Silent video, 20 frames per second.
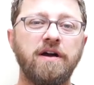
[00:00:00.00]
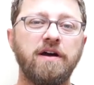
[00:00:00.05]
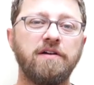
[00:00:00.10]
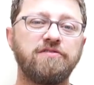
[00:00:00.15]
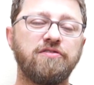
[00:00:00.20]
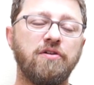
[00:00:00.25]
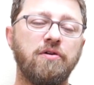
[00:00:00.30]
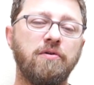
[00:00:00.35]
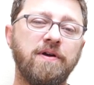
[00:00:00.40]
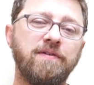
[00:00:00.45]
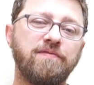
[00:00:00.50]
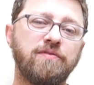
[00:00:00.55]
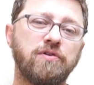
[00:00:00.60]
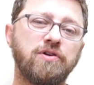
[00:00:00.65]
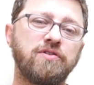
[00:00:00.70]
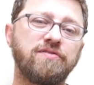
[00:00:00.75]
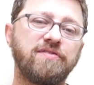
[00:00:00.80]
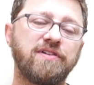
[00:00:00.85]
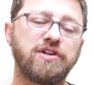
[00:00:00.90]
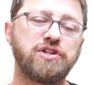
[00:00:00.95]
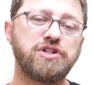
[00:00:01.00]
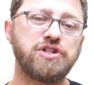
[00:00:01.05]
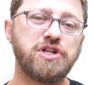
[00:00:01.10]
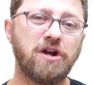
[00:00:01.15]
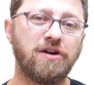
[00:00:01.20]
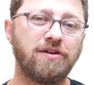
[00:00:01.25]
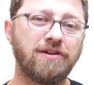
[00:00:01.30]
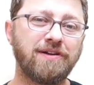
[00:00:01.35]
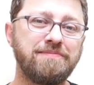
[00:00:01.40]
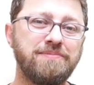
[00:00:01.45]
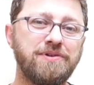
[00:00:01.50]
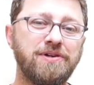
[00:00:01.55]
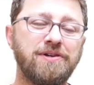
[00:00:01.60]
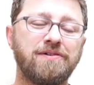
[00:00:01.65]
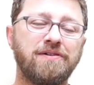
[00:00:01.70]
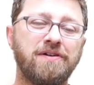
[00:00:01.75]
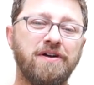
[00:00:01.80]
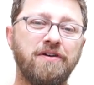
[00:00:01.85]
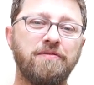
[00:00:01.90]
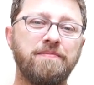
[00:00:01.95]
So if you're using a shared
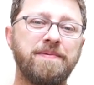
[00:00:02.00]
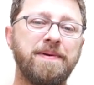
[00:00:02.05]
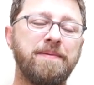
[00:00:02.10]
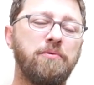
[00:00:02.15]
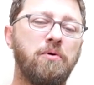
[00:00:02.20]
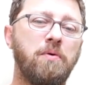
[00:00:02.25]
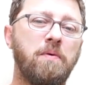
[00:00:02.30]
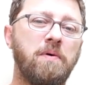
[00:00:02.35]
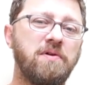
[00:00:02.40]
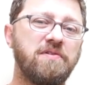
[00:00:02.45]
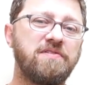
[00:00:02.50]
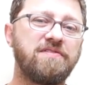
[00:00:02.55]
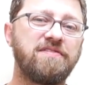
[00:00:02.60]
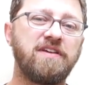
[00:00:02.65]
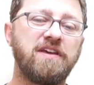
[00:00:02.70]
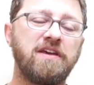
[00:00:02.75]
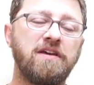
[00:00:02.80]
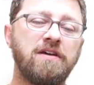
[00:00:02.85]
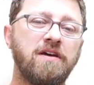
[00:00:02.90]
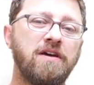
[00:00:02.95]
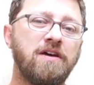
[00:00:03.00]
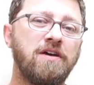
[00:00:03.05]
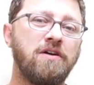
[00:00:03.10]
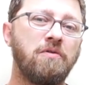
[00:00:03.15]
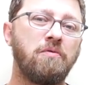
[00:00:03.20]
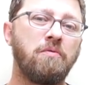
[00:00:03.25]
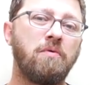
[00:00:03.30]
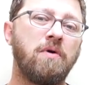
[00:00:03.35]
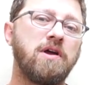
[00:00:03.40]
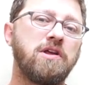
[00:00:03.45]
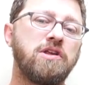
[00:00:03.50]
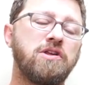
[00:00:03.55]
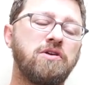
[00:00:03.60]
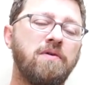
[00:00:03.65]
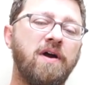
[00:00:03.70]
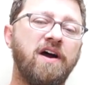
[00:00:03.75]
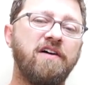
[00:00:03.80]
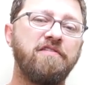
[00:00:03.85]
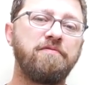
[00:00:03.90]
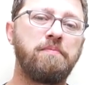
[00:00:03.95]
computer, other people won't see what
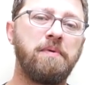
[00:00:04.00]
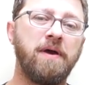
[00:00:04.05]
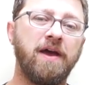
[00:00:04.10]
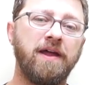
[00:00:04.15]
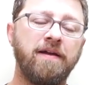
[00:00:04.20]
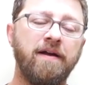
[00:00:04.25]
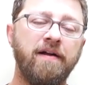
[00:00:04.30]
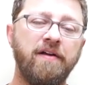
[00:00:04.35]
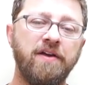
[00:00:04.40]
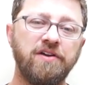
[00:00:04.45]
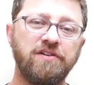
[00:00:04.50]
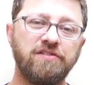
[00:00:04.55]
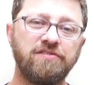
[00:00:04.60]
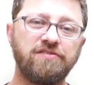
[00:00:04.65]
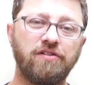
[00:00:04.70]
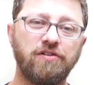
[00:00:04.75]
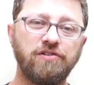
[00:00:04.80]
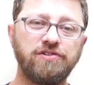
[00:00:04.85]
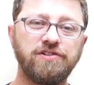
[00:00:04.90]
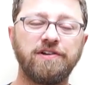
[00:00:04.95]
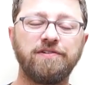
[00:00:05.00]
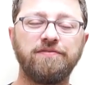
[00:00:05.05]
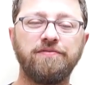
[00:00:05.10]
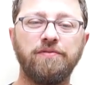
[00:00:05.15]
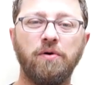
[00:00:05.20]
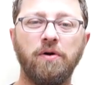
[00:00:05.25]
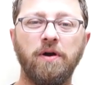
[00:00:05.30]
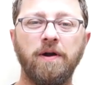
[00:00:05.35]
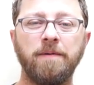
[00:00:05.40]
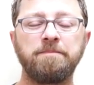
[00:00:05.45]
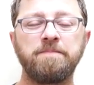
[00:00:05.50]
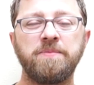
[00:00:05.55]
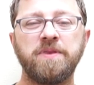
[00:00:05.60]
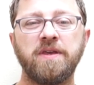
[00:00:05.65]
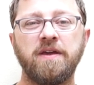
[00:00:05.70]
you have been searching for.